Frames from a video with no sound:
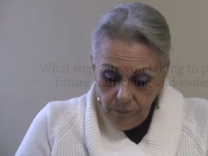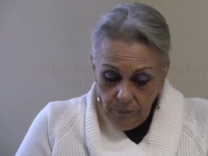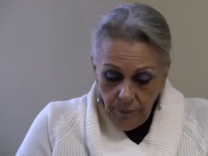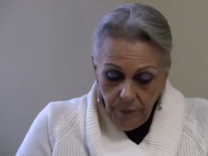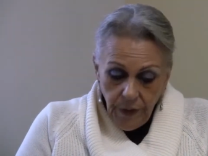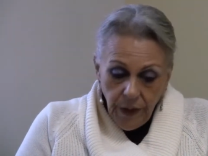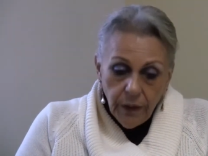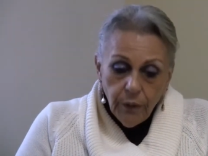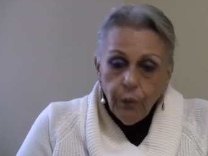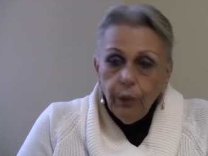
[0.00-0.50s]

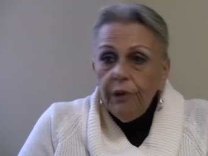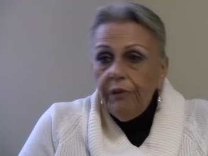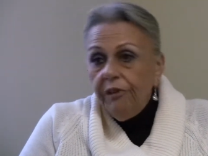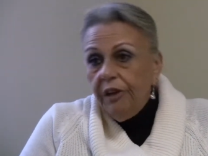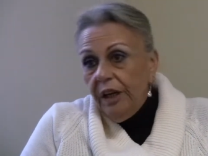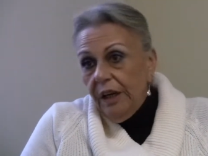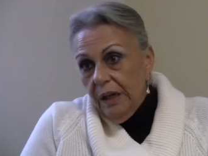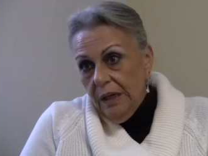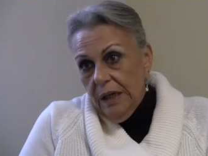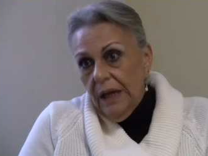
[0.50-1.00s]
Then we
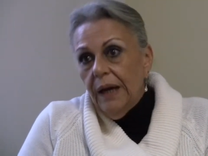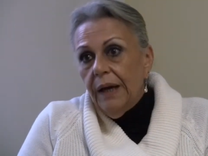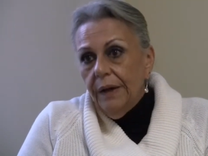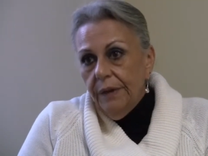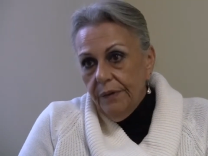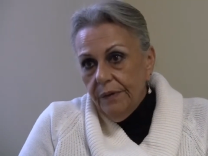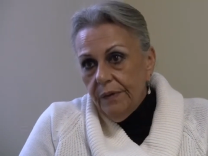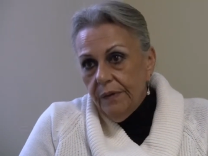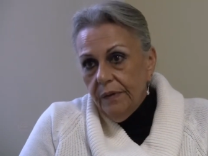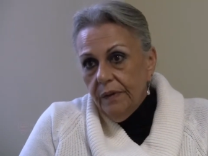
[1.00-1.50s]

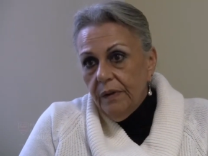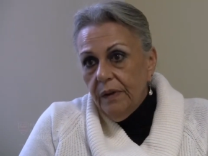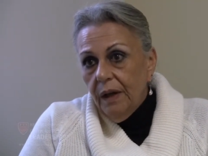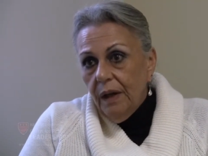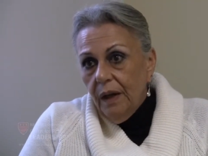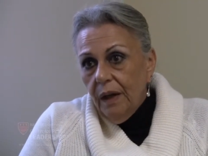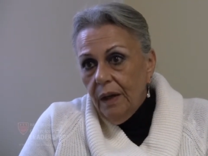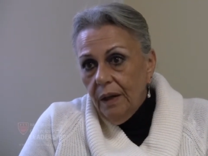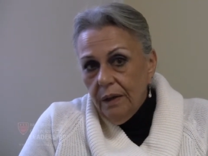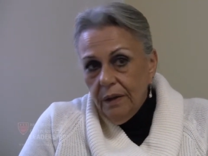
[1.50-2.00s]
realized
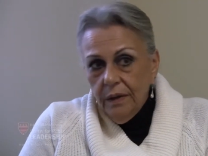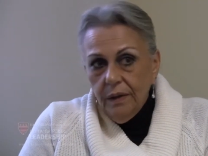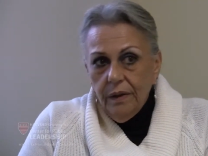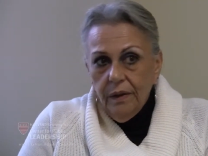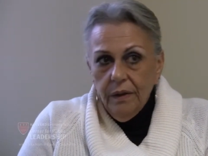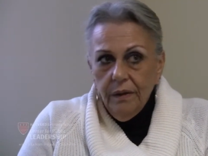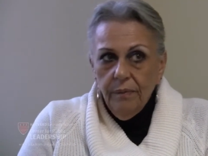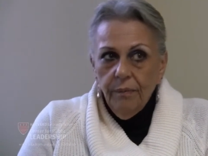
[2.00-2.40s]
that